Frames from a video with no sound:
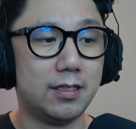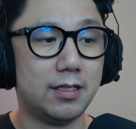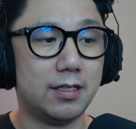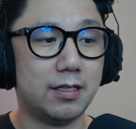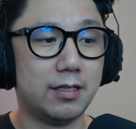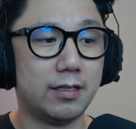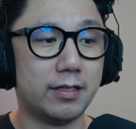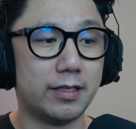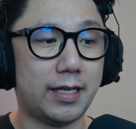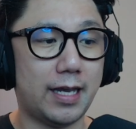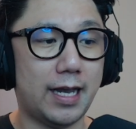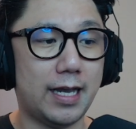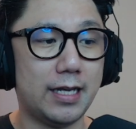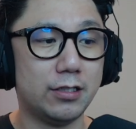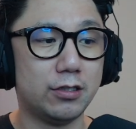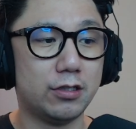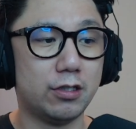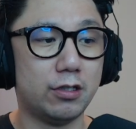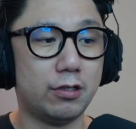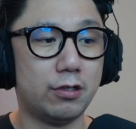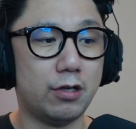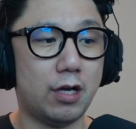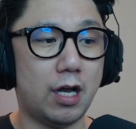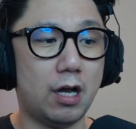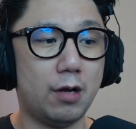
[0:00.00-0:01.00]
Okay,
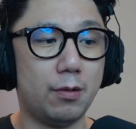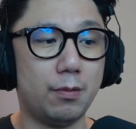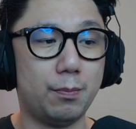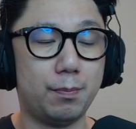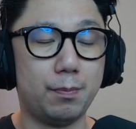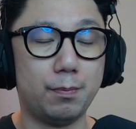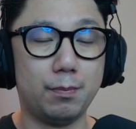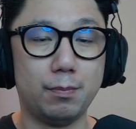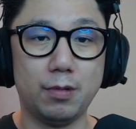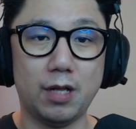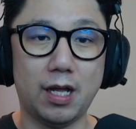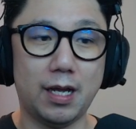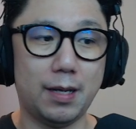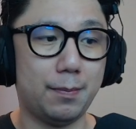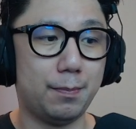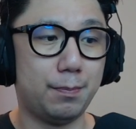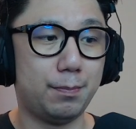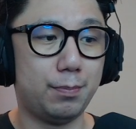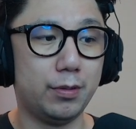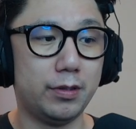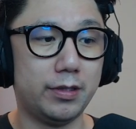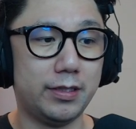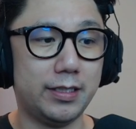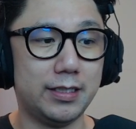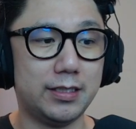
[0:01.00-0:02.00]
so I'll like
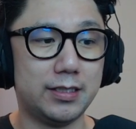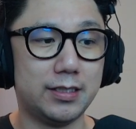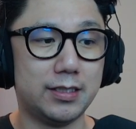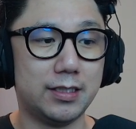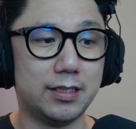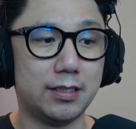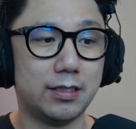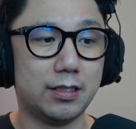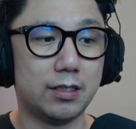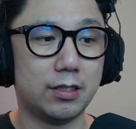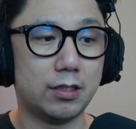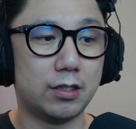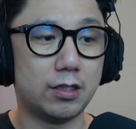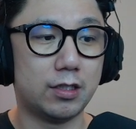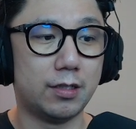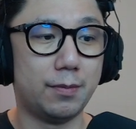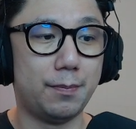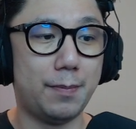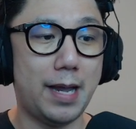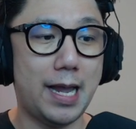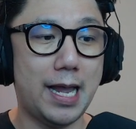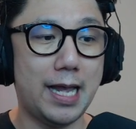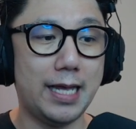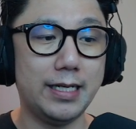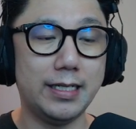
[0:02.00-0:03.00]
put this
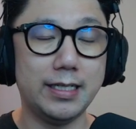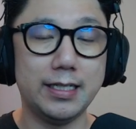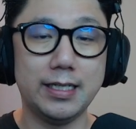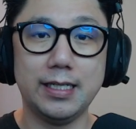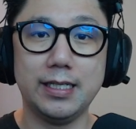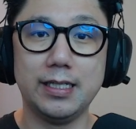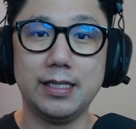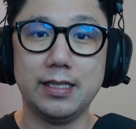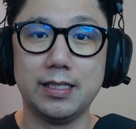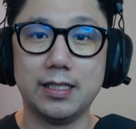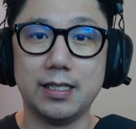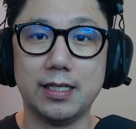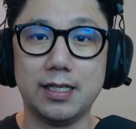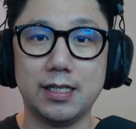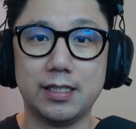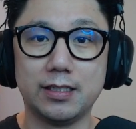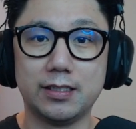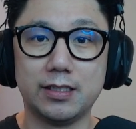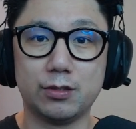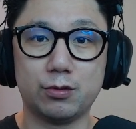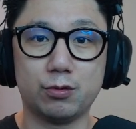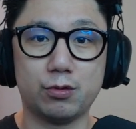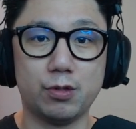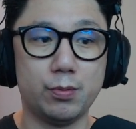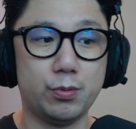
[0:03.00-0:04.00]
command in the
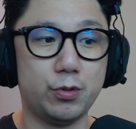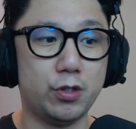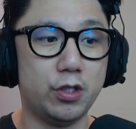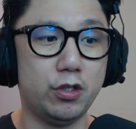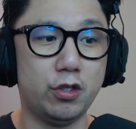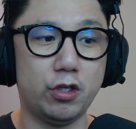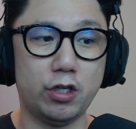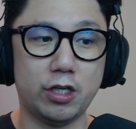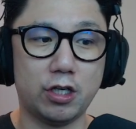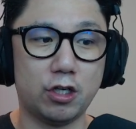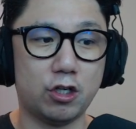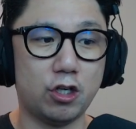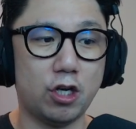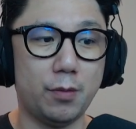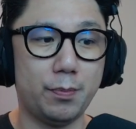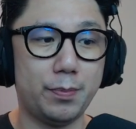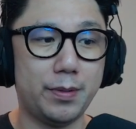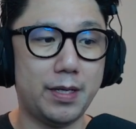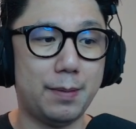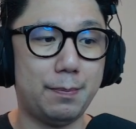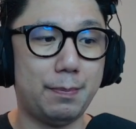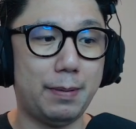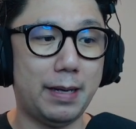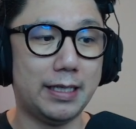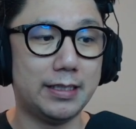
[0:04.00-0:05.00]
description. You can copy and
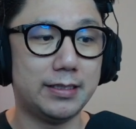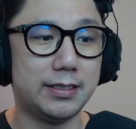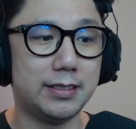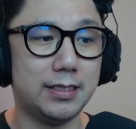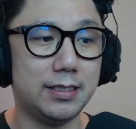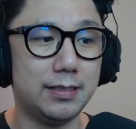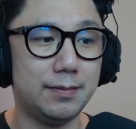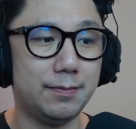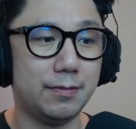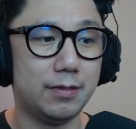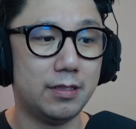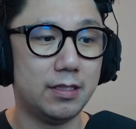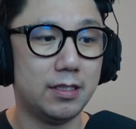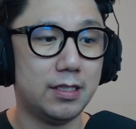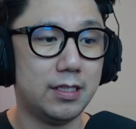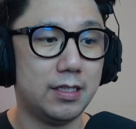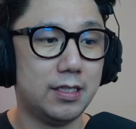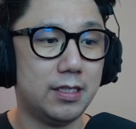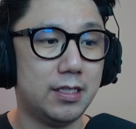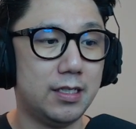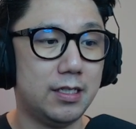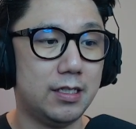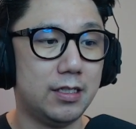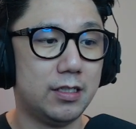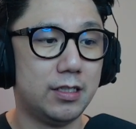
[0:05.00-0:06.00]
paste it
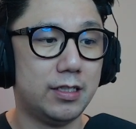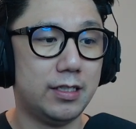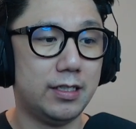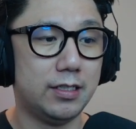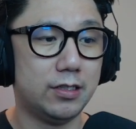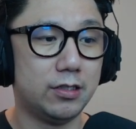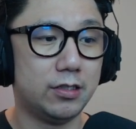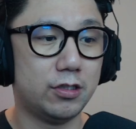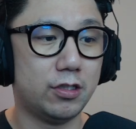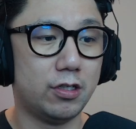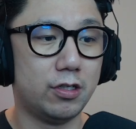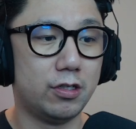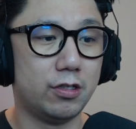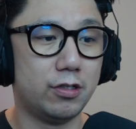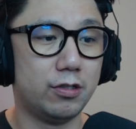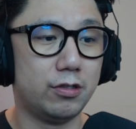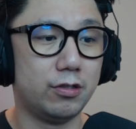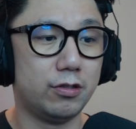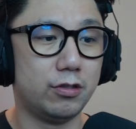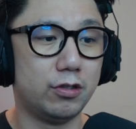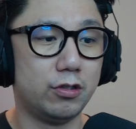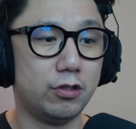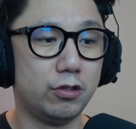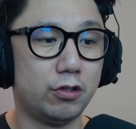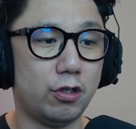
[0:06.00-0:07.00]
so
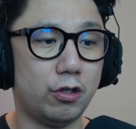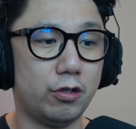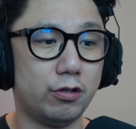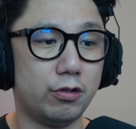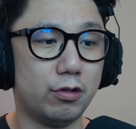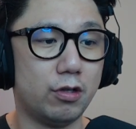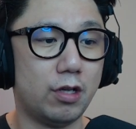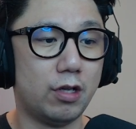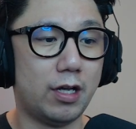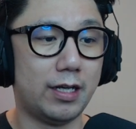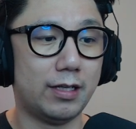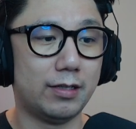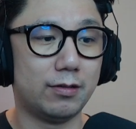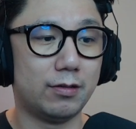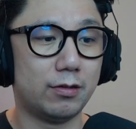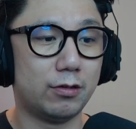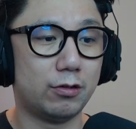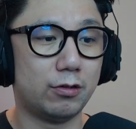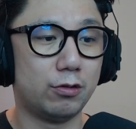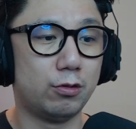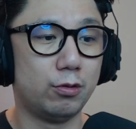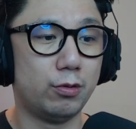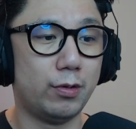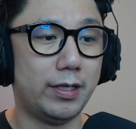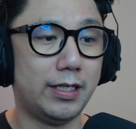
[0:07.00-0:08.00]
you don't like
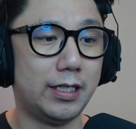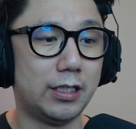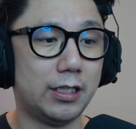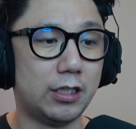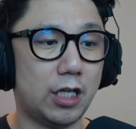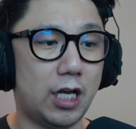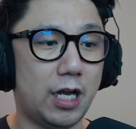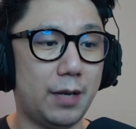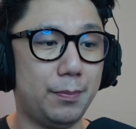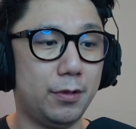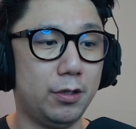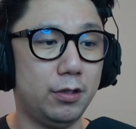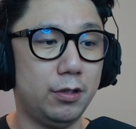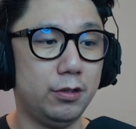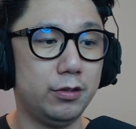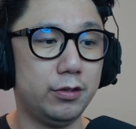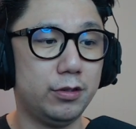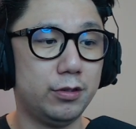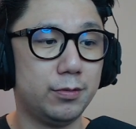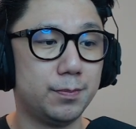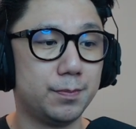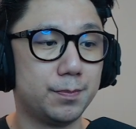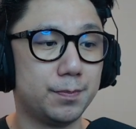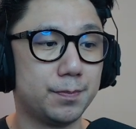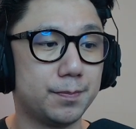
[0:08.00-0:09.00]
do any typos.
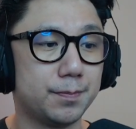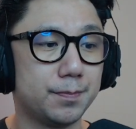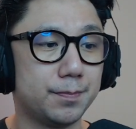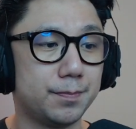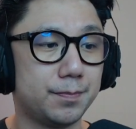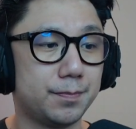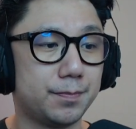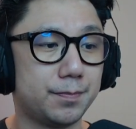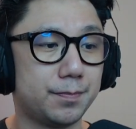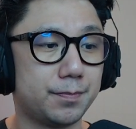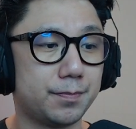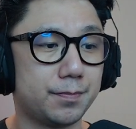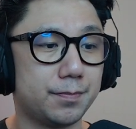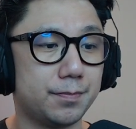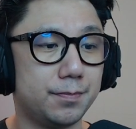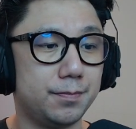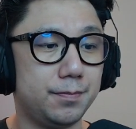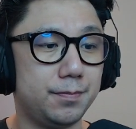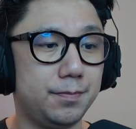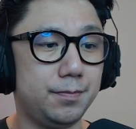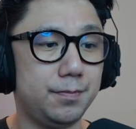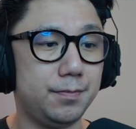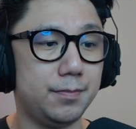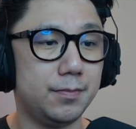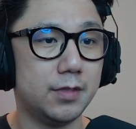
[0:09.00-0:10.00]

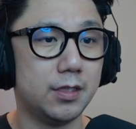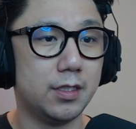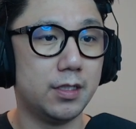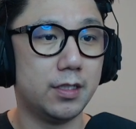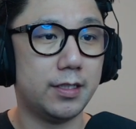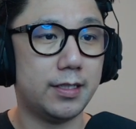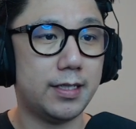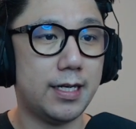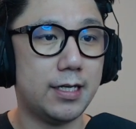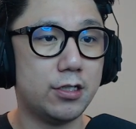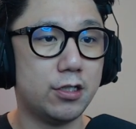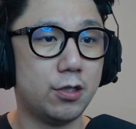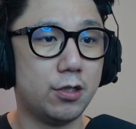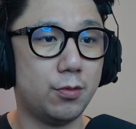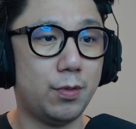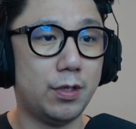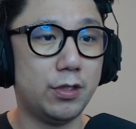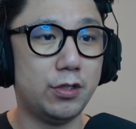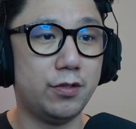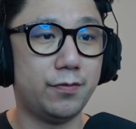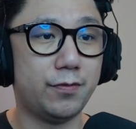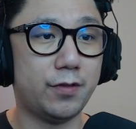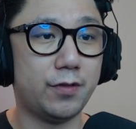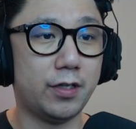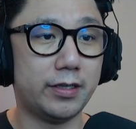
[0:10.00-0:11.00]
Okay, so once
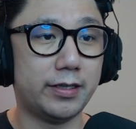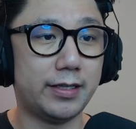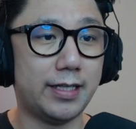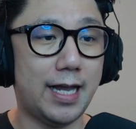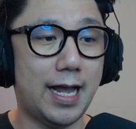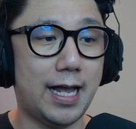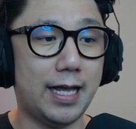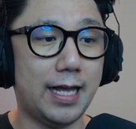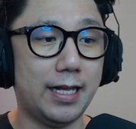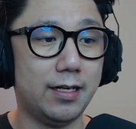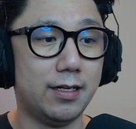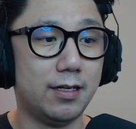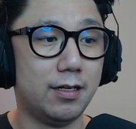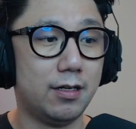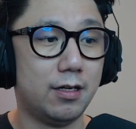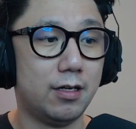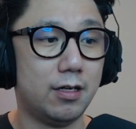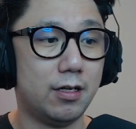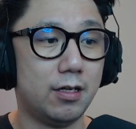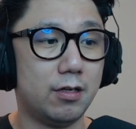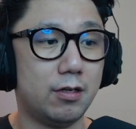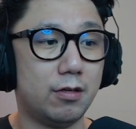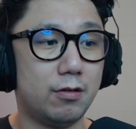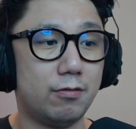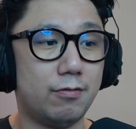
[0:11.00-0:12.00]
you've got that,
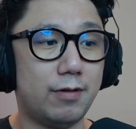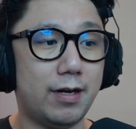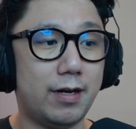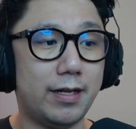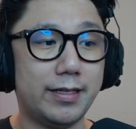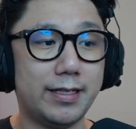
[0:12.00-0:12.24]
run the